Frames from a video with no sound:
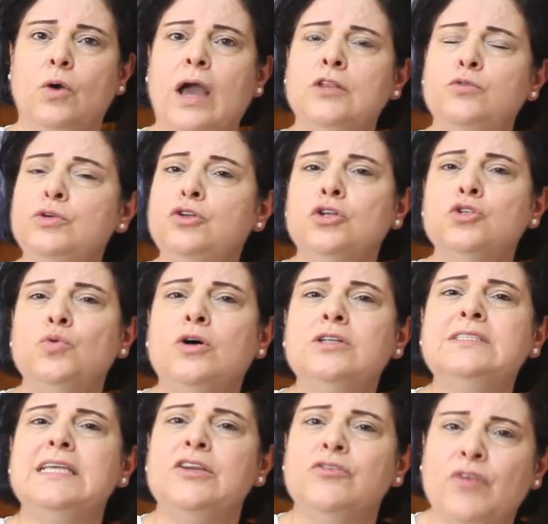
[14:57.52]
and we don't
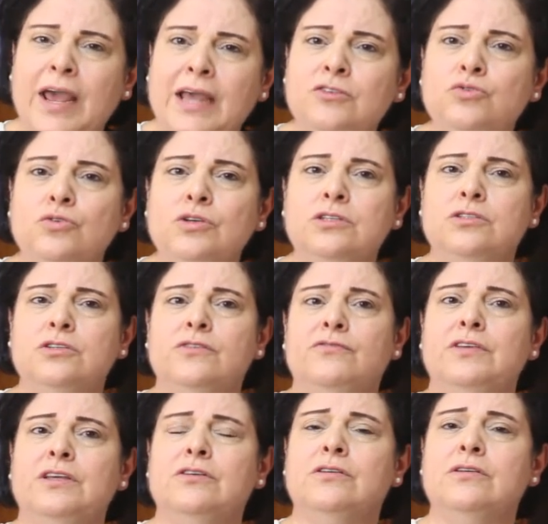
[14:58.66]
want Iran to
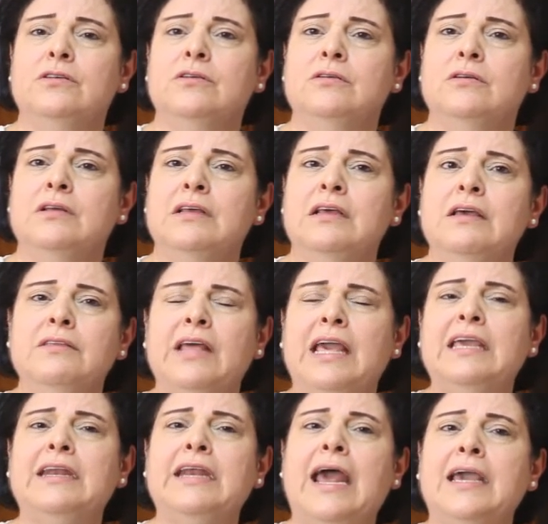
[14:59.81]
interfere. The
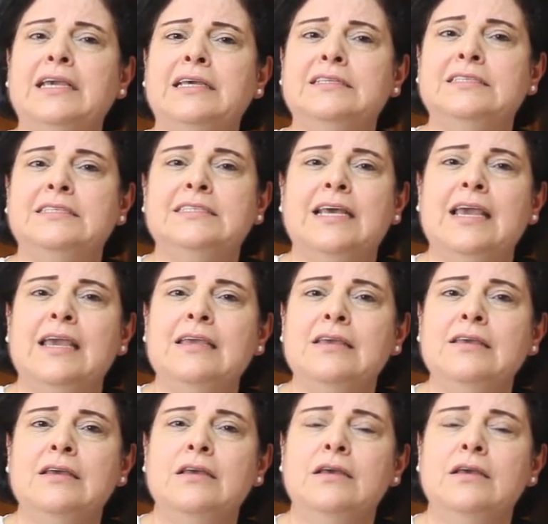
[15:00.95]
Iraqis say